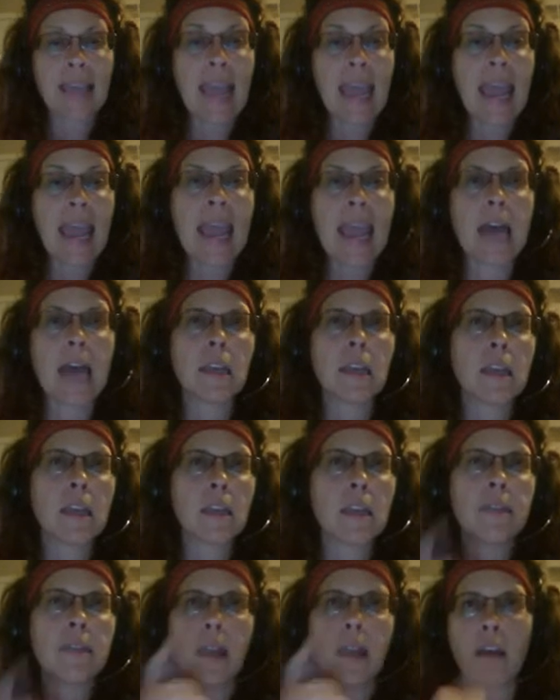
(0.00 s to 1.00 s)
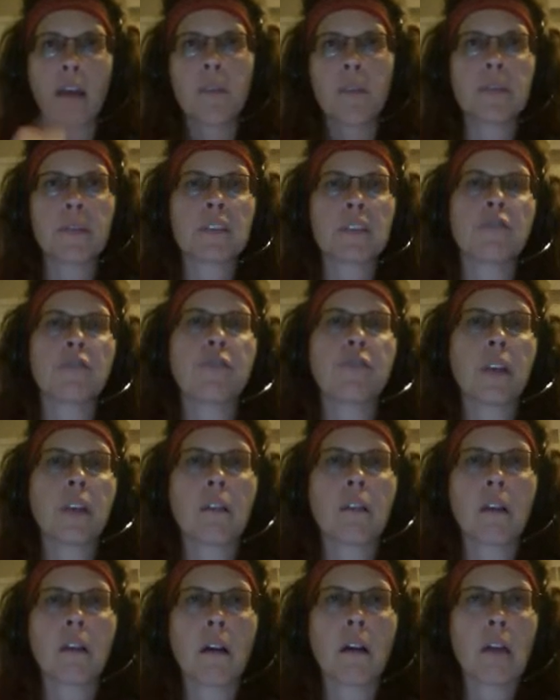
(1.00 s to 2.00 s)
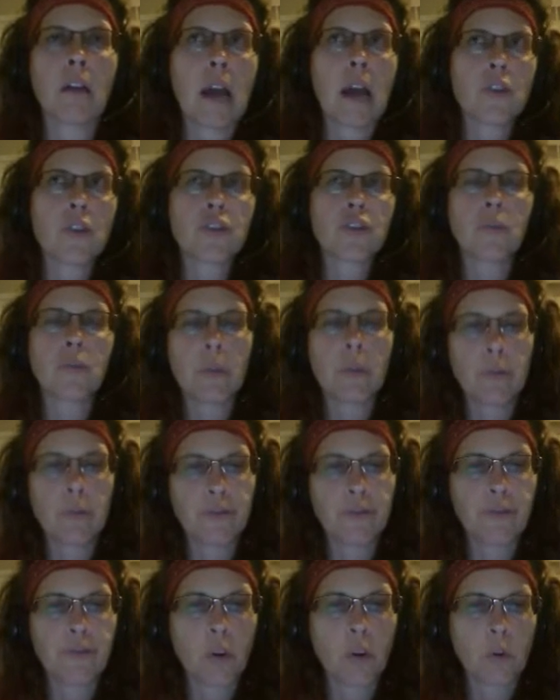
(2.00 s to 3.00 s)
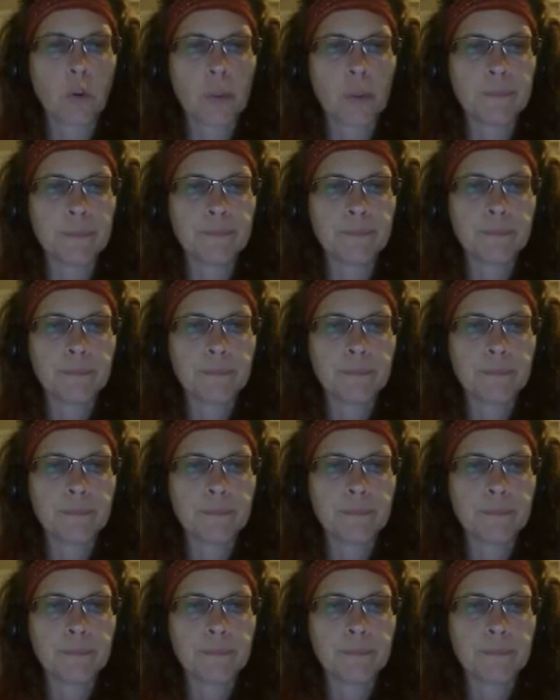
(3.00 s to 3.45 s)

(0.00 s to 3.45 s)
and they help us to figure out how should we move forward.